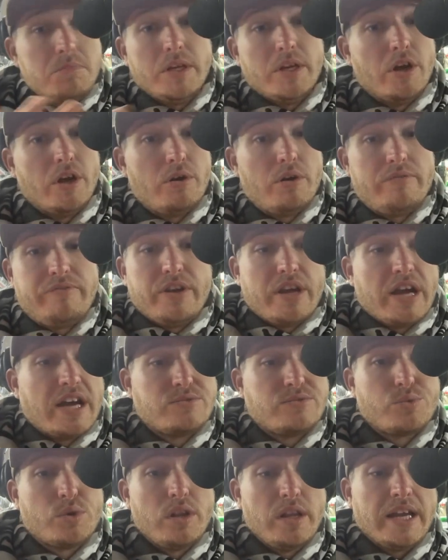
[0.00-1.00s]
if you
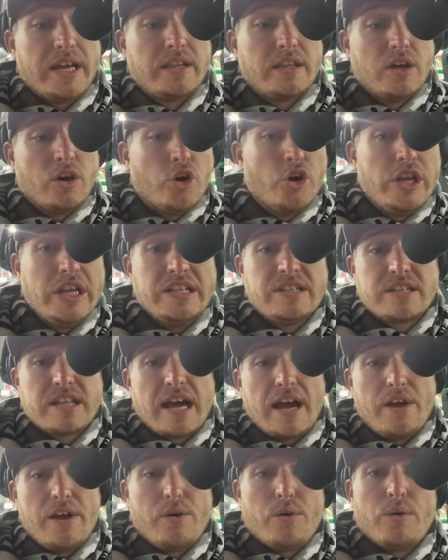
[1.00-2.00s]
guys were like the hoodie
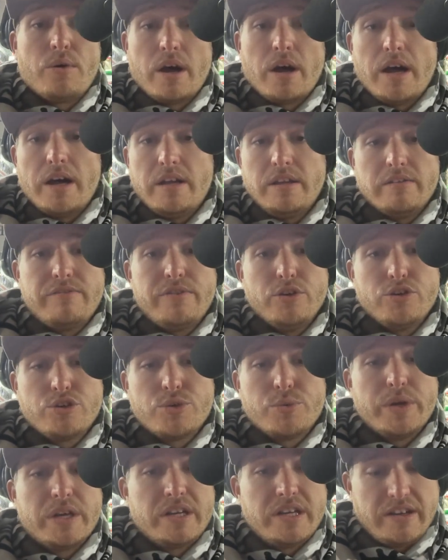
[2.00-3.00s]
style in the
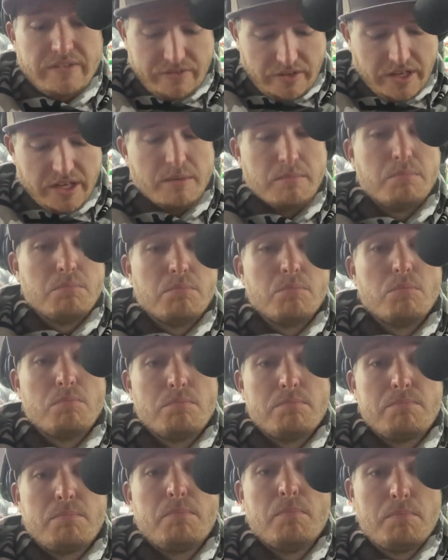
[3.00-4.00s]
future, we can definitely get them
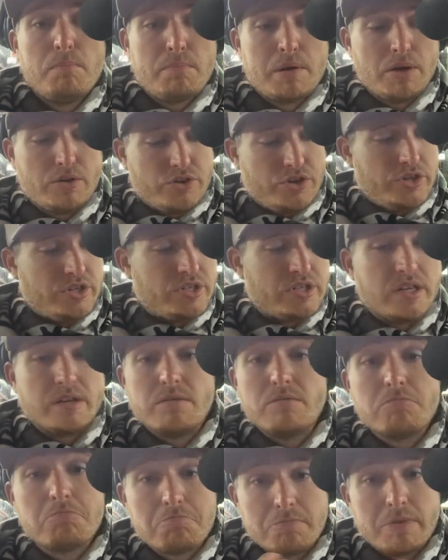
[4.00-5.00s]
purchased
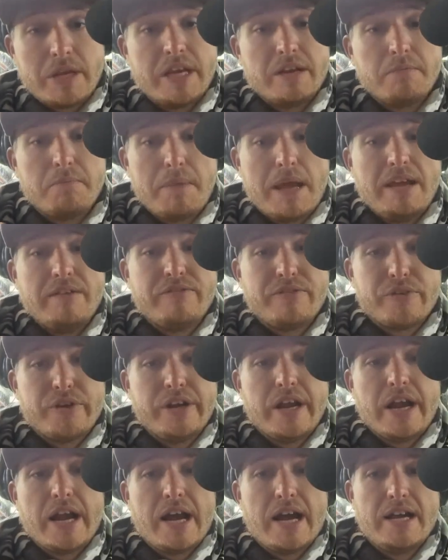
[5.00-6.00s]
and get them made for
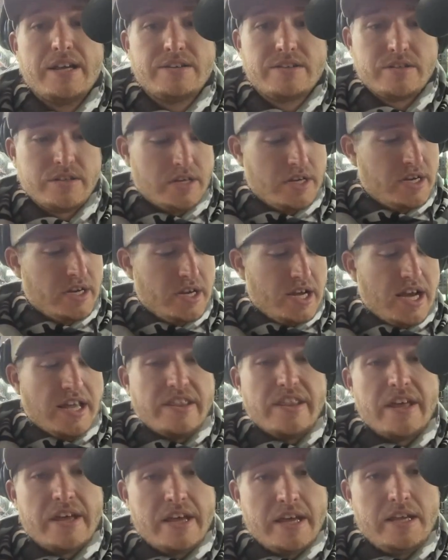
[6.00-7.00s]
you guys.
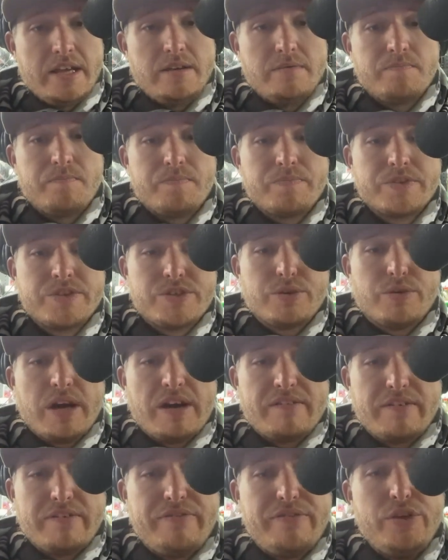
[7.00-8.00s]
And then still
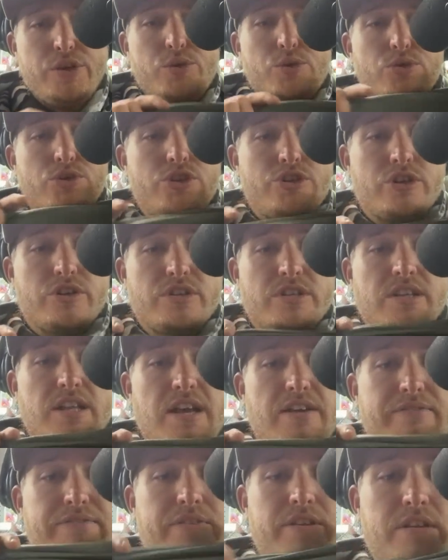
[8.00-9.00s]
have a few shirts
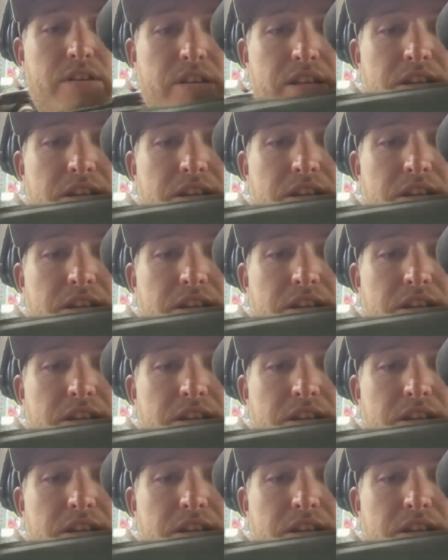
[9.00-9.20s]
left.